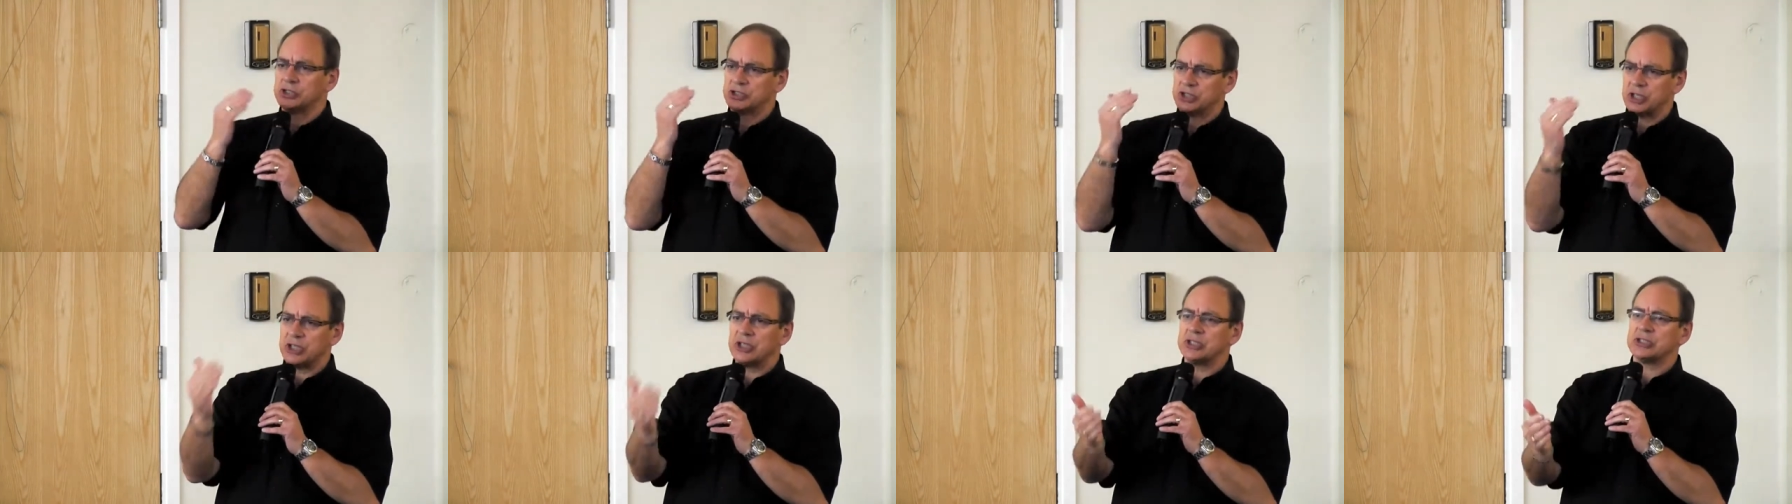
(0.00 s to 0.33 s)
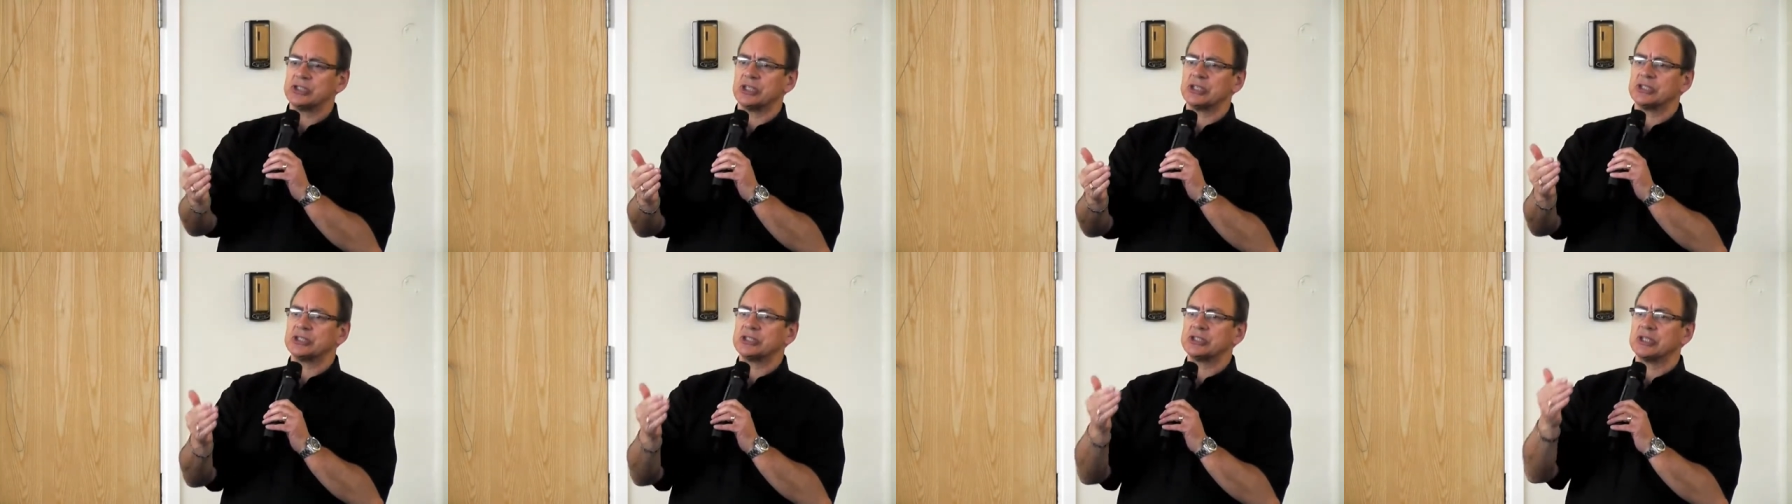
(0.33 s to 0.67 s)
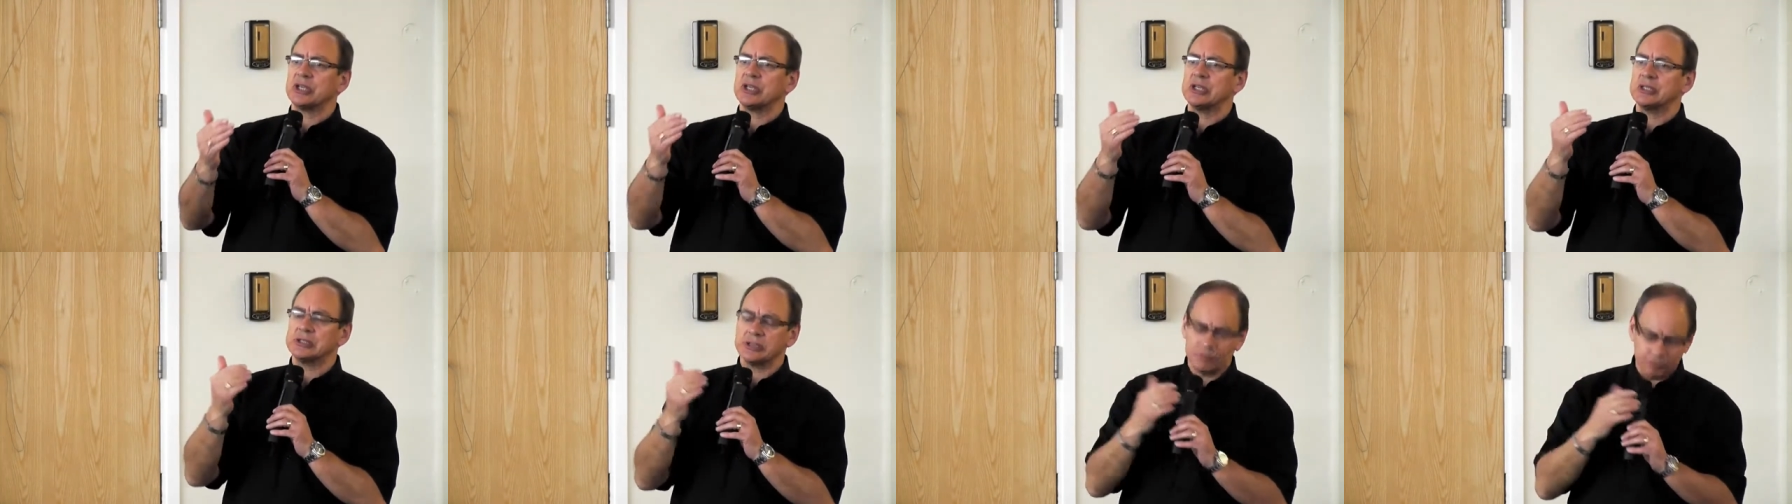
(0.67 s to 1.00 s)
Jesus
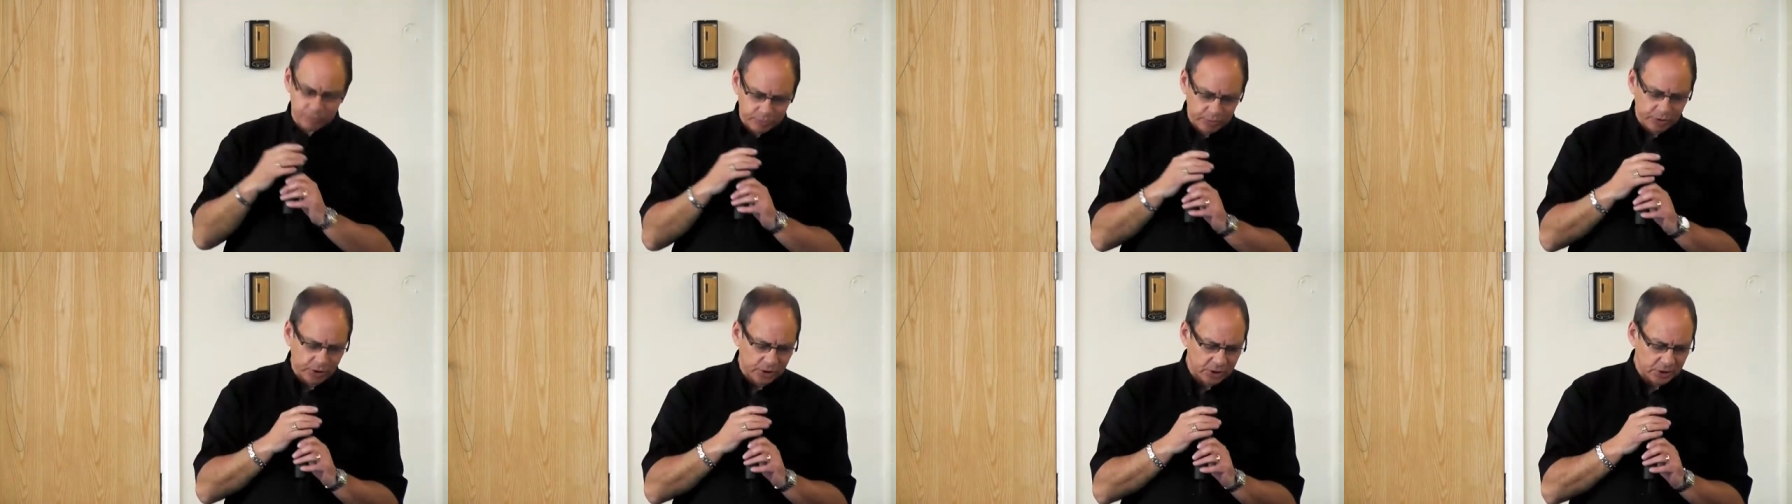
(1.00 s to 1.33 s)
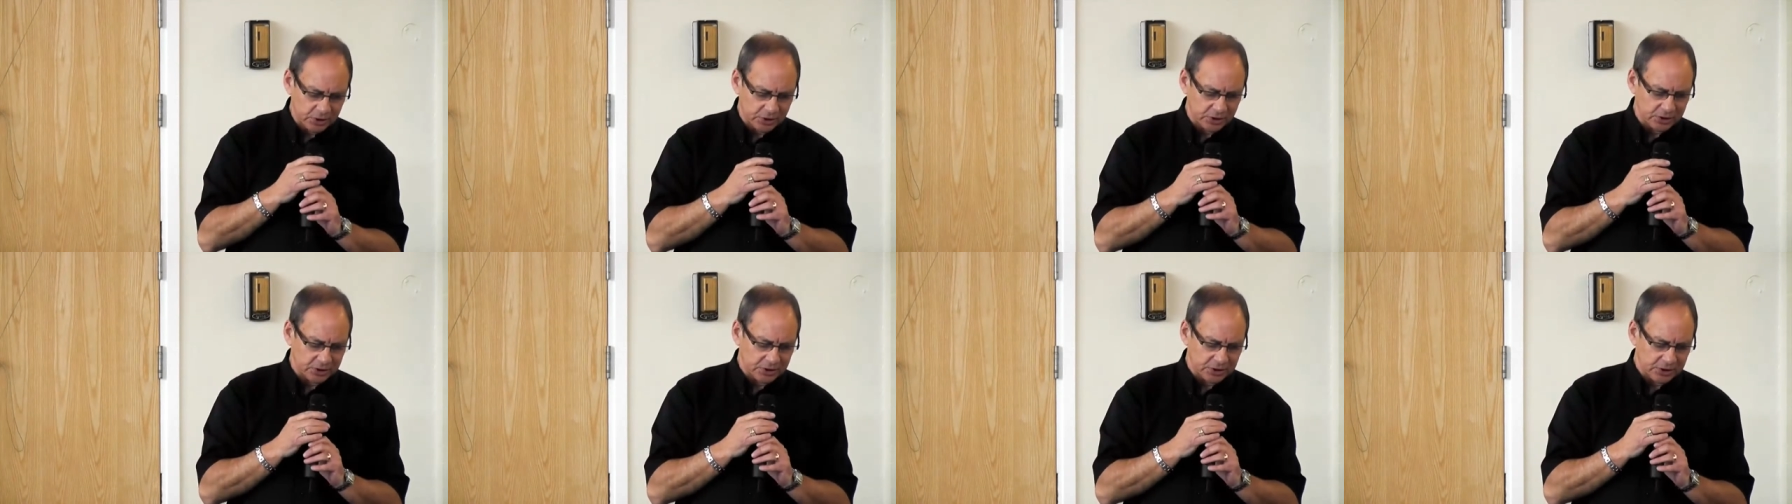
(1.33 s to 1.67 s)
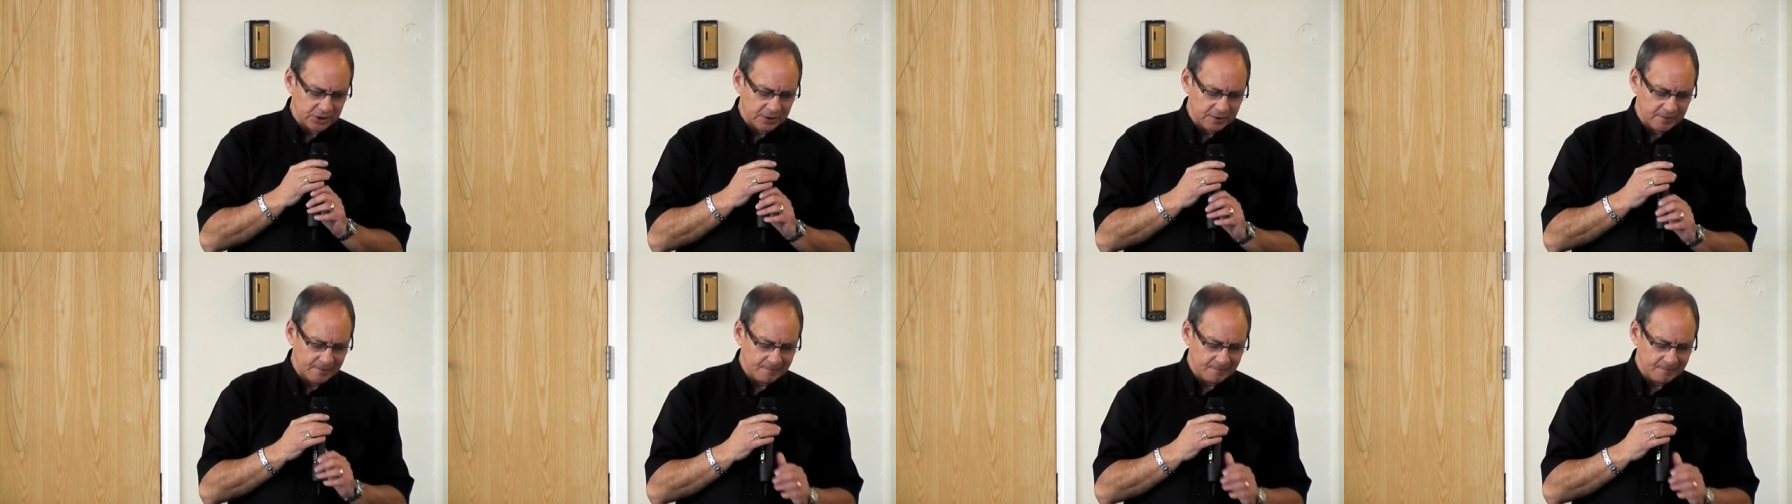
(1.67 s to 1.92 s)
is important.